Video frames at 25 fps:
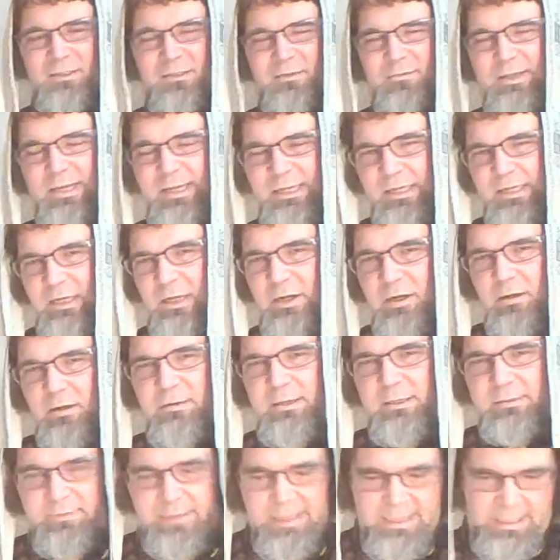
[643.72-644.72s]
Let go
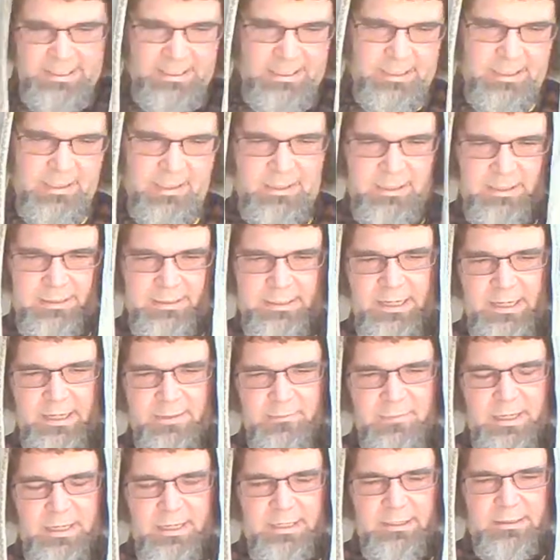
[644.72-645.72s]
and let God.
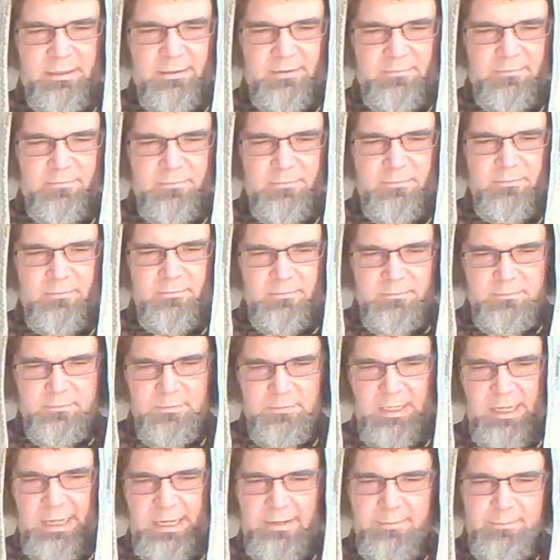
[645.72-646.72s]
Amen.
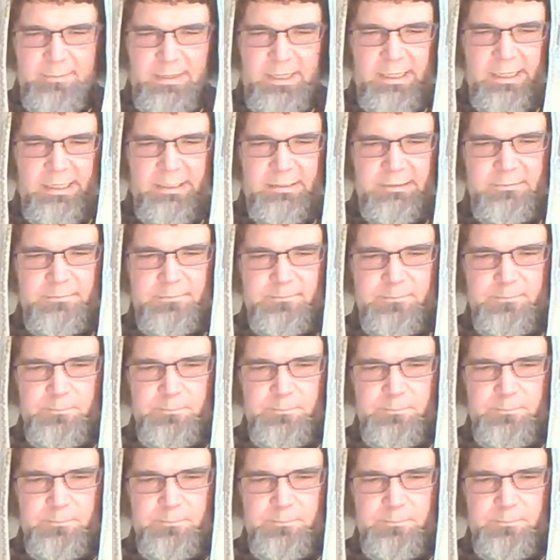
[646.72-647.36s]
Amen.